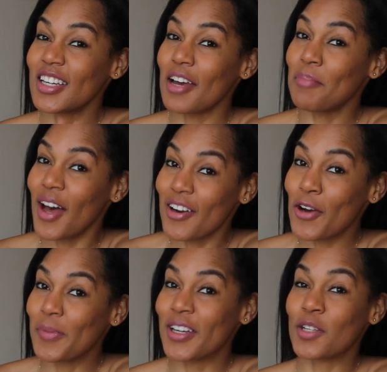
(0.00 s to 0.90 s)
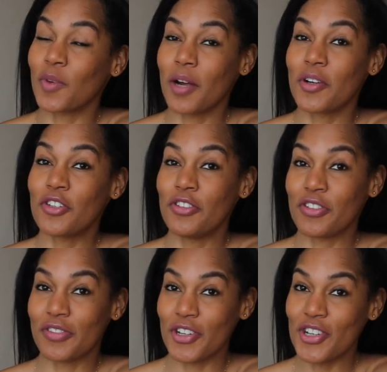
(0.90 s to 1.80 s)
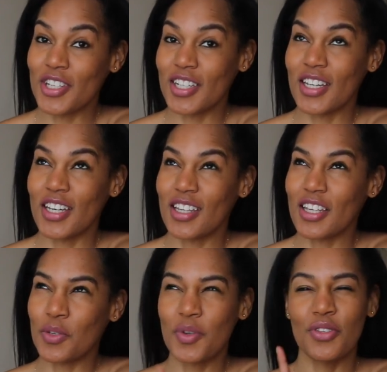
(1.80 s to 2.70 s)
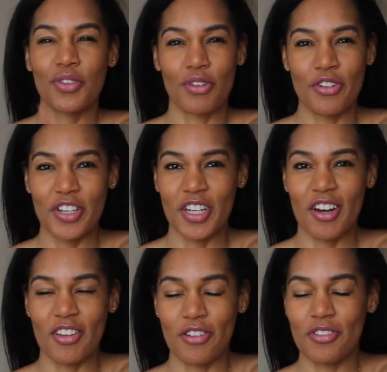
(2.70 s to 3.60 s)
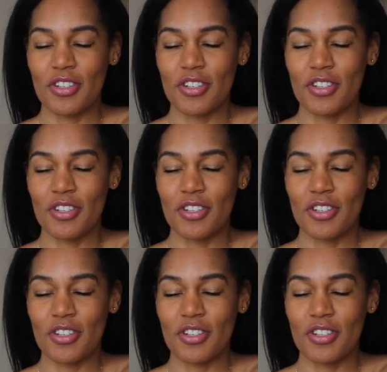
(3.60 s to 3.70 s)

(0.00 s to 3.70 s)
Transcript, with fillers: get better because when I went to university, this was third year, there was